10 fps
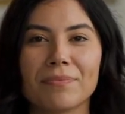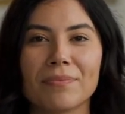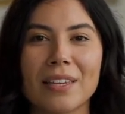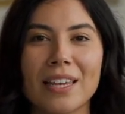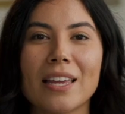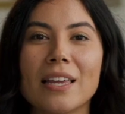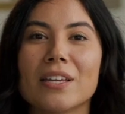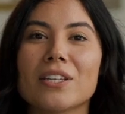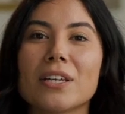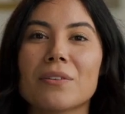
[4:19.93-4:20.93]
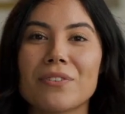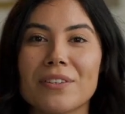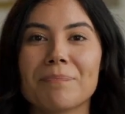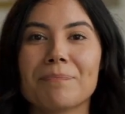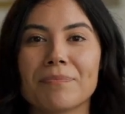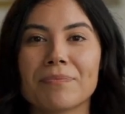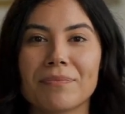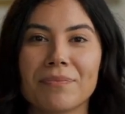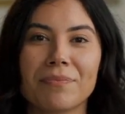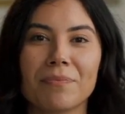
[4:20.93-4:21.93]
Key initiatives:
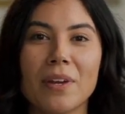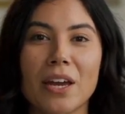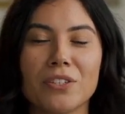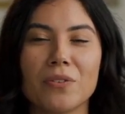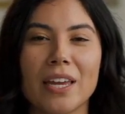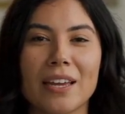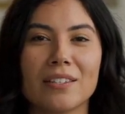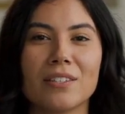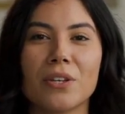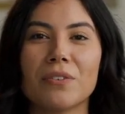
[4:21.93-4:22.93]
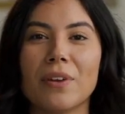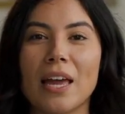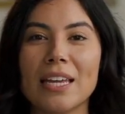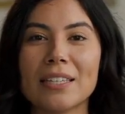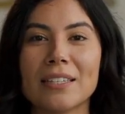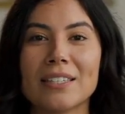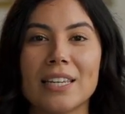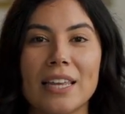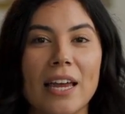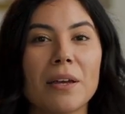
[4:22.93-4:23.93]
Fair Trade Certified
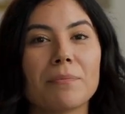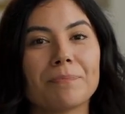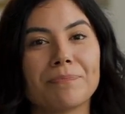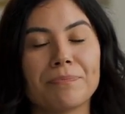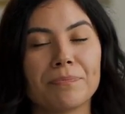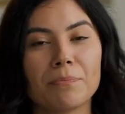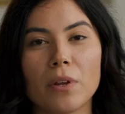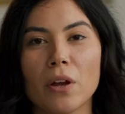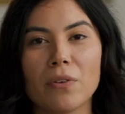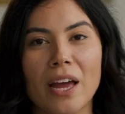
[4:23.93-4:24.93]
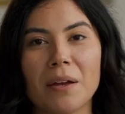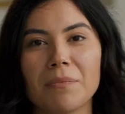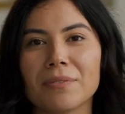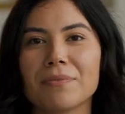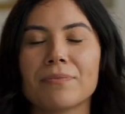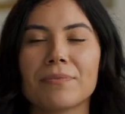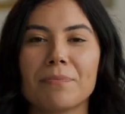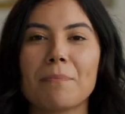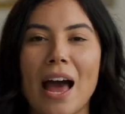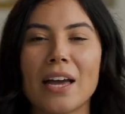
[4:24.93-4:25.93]
TM program.
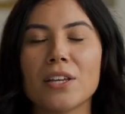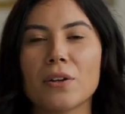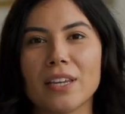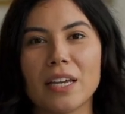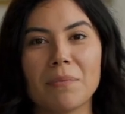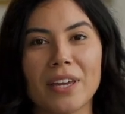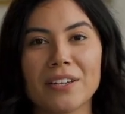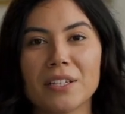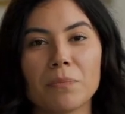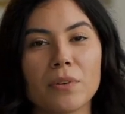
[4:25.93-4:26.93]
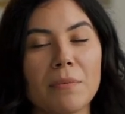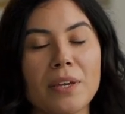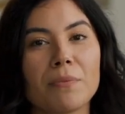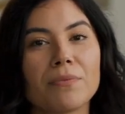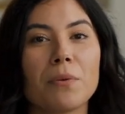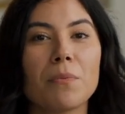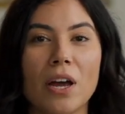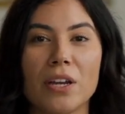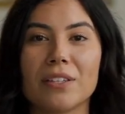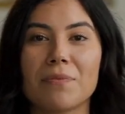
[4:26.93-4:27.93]
Patagonia pays a premium for
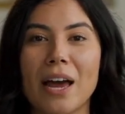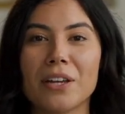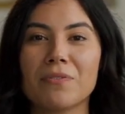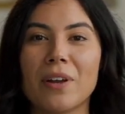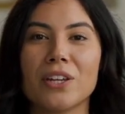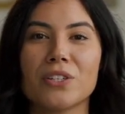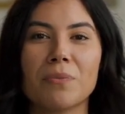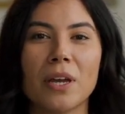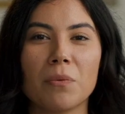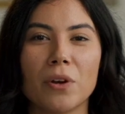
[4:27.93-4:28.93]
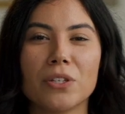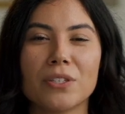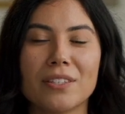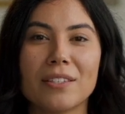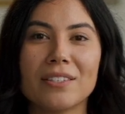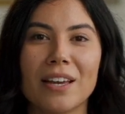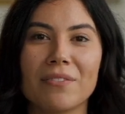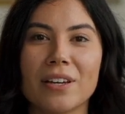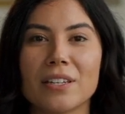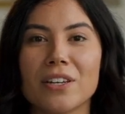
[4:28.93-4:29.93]
products manufactured by workers in
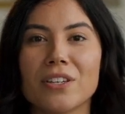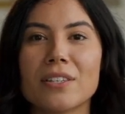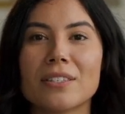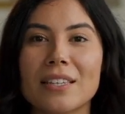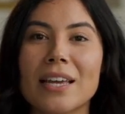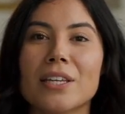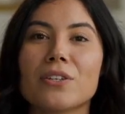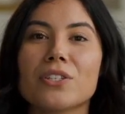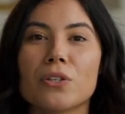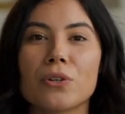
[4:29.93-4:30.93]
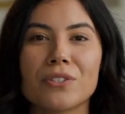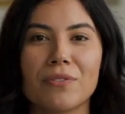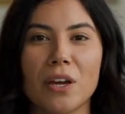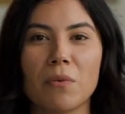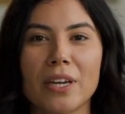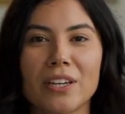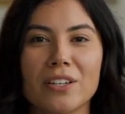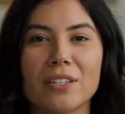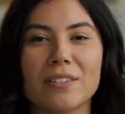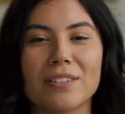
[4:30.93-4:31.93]
safe conditions and ensures fair
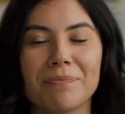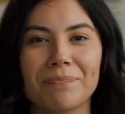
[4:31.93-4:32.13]
wages.